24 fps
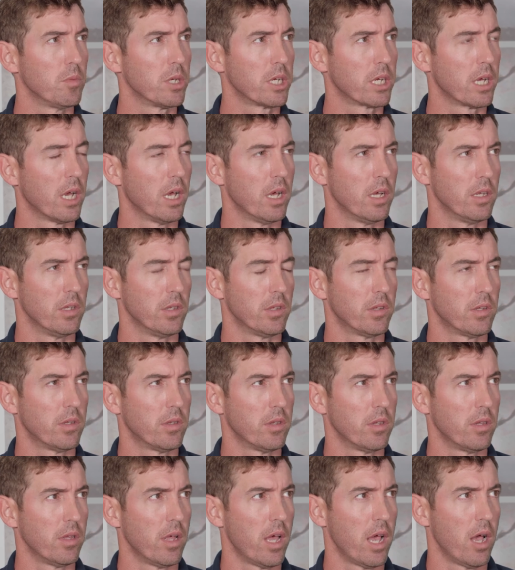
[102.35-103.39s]

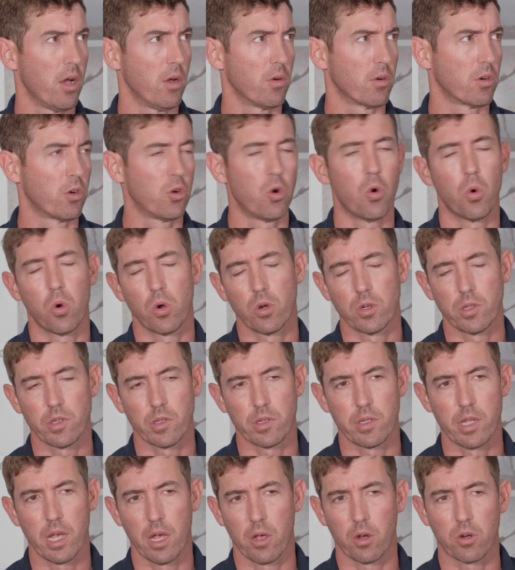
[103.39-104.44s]
because how
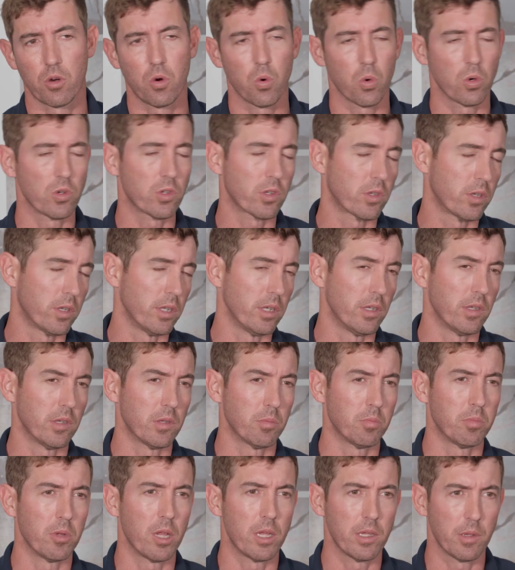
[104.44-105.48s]
coarse these
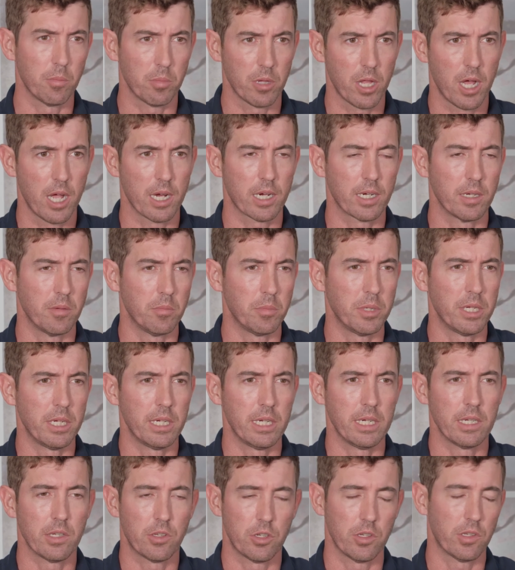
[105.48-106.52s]
block can
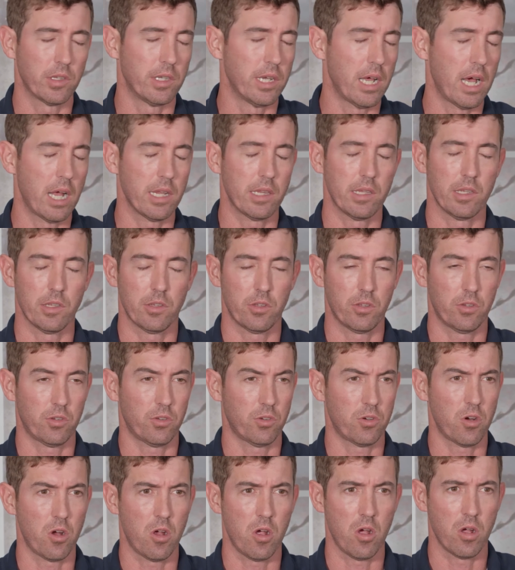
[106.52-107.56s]
be, it's just not as
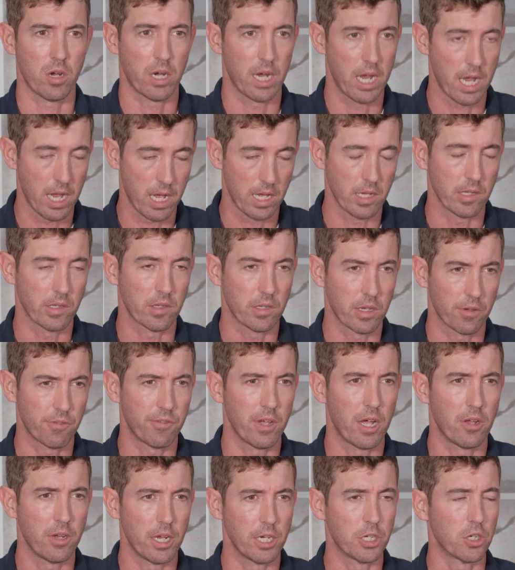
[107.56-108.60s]
strong as a
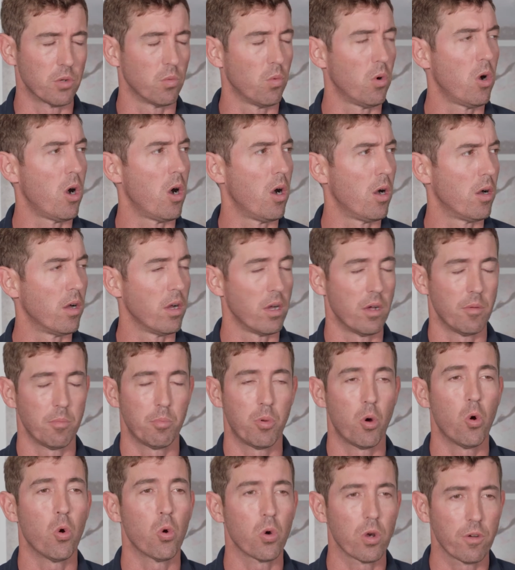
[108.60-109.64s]
foundation wall, a
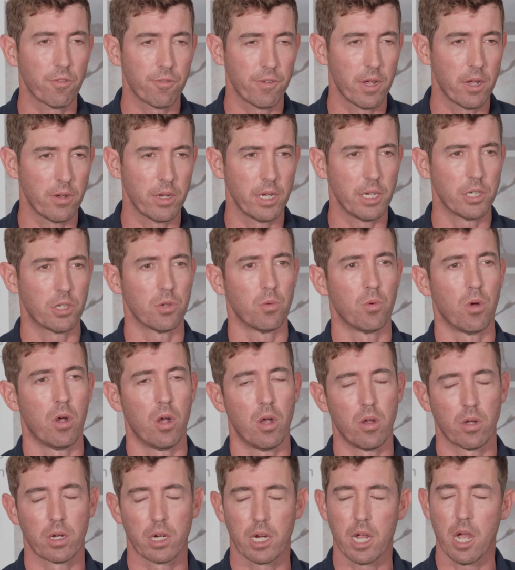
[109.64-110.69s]
poured foundation wall,
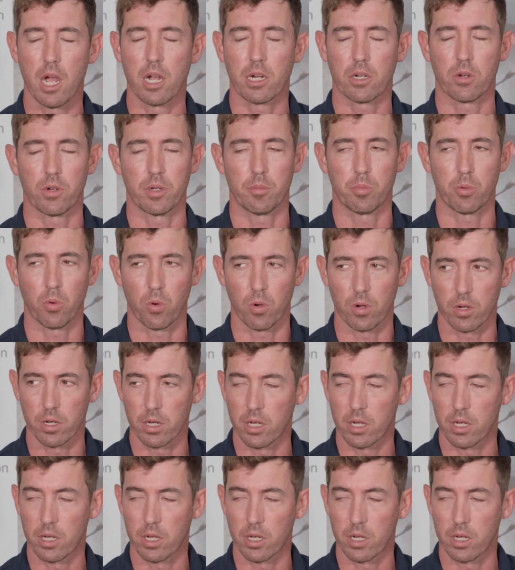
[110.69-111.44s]
concrete poured.